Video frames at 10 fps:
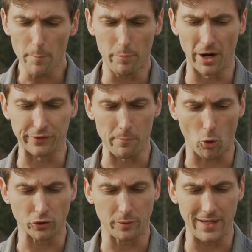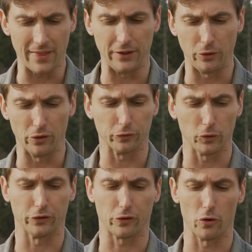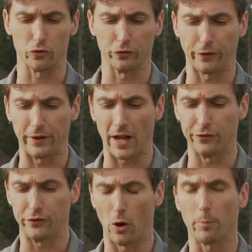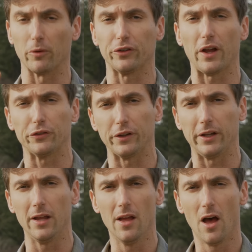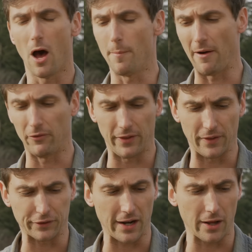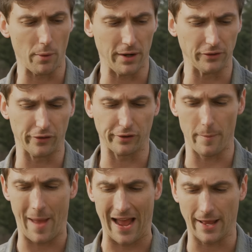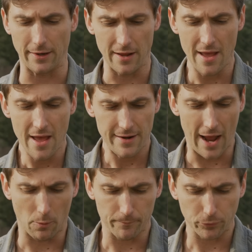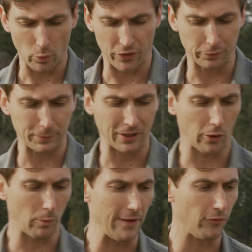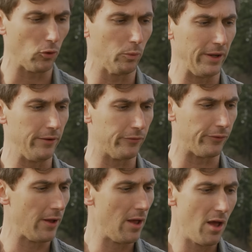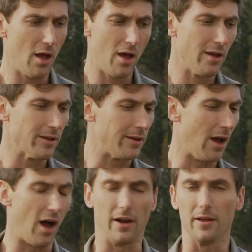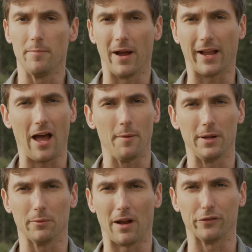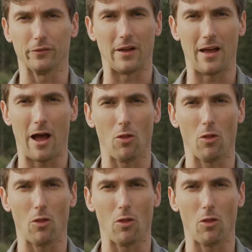but it's important to me that I do those full disclosures so that you guys know precisely um, everything that's kind of going into this on the back end. Now, with this particular rifle, we've, God, Micah, how many rounds, how